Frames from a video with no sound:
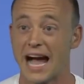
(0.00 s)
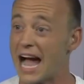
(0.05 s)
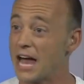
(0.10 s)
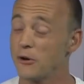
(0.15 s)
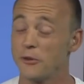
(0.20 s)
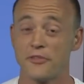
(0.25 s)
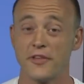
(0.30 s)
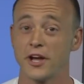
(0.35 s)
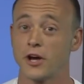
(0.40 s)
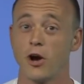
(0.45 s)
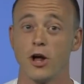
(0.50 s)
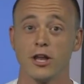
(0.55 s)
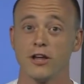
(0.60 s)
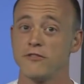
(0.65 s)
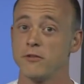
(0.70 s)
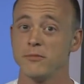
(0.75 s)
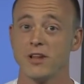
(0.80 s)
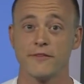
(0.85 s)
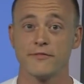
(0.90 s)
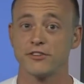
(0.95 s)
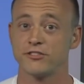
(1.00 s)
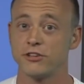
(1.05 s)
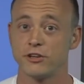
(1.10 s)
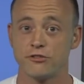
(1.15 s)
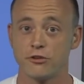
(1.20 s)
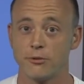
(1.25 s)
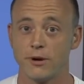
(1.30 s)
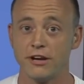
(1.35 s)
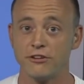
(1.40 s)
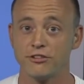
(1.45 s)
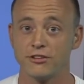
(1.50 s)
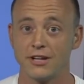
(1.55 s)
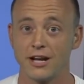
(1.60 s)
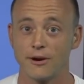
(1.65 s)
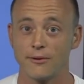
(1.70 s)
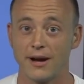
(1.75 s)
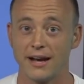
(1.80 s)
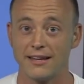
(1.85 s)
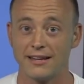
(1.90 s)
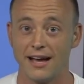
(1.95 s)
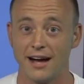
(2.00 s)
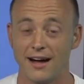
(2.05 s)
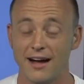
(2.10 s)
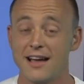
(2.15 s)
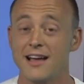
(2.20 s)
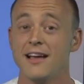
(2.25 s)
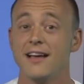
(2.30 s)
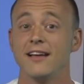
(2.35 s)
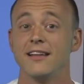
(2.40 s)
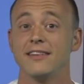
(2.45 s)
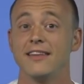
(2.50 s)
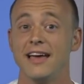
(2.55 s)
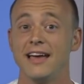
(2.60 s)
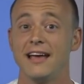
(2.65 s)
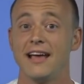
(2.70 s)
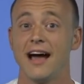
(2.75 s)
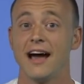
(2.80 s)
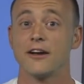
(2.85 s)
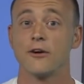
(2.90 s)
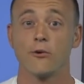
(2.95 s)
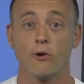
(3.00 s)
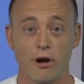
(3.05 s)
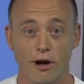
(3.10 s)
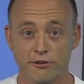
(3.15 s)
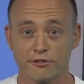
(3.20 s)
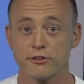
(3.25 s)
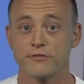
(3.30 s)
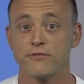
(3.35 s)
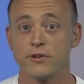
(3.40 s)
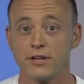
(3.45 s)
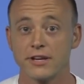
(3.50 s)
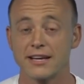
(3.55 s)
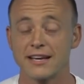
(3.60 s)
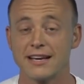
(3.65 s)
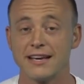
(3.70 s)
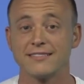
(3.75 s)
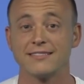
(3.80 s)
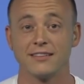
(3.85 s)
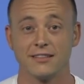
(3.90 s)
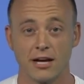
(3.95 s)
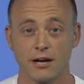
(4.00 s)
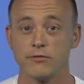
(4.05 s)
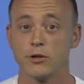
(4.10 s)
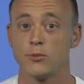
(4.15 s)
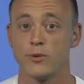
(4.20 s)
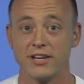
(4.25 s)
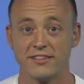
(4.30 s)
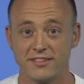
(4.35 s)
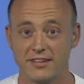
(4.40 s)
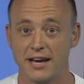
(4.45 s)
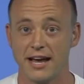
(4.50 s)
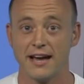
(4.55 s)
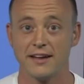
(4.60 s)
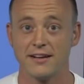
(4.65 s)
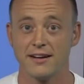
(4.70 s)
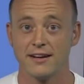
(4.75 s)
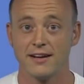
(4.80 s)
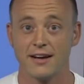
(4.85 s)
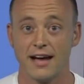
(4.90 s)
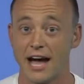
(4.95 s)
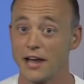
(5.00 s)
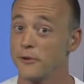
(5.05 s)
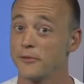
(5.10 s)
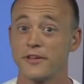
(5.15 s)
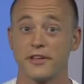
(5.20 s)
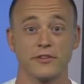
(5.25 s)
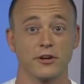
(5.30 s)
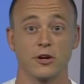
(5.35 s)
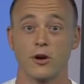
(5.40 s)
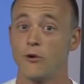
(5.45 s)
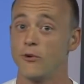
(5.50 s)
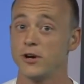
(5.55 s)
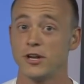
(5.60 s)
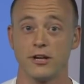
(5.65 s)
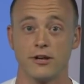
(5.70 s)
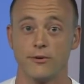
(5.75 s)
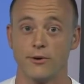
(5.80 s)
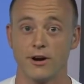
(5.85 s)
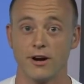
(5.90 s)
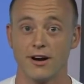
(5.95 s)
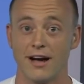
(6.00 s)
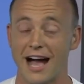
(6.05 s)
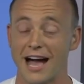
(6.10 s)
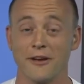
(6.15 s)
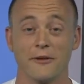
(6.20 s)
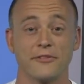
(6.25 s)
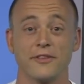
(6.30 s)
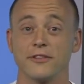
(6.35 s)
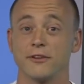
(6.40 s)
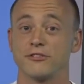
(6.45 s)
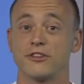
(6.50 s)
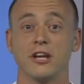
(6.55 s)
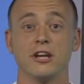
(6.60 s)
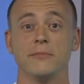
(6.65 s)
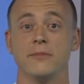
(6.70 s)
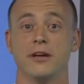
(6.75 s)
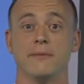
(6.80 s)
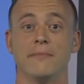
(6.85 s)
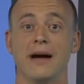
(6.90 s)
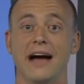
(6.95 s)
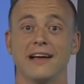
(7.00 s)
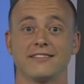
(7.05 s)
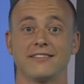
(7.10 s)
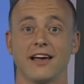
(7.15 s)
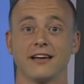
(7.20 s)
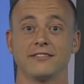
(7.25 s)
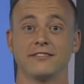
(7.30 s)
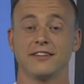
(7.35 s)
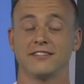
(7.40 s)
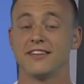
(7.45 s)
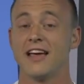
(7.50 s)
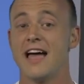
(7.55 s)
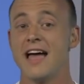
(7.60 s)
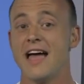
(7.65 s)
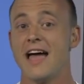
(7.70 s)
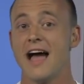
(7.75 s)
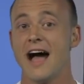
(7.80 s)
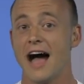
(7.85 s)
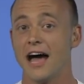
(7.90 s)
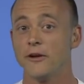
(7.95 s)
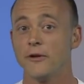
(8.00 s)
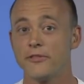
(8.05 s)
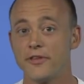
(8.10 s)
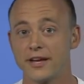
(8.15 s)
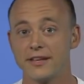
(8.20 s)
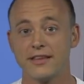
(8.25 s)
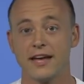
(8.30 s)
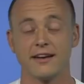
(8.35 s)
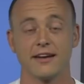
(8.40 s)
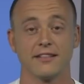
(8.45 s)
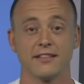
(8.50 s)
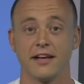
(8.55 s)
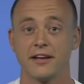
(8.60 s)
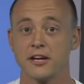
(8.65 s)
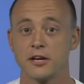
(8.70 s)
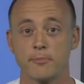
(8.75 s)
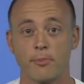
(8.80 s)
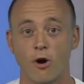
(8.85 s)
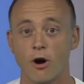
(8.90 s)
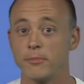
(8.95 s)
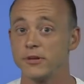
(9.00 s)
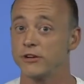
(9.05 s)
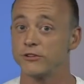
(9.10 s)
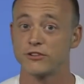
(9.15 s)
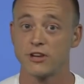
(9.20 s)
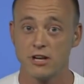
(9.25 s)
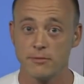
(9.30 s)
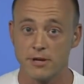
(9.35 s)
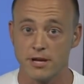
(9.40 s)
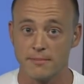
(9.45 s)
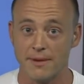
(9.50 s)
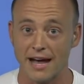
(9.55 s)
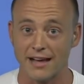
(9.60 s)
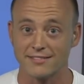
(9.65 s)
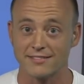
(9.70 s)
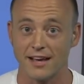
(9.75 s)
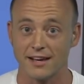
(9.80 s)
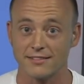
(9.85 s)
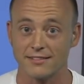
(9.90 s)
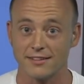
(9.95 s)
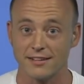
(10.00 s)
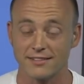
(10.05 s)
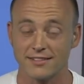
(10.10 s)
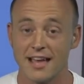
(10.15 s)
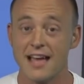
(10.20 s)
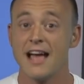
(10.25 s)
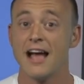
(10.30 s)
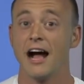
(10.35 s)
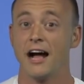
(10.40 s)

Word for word: I don't think all of them love the situation there right now. They got a roster full of kids that love Louisiana. I don't think they're going anywhere. I don't think there's going to be a mass exodus. I don't think in that athletic department there's going to be a mass exodus.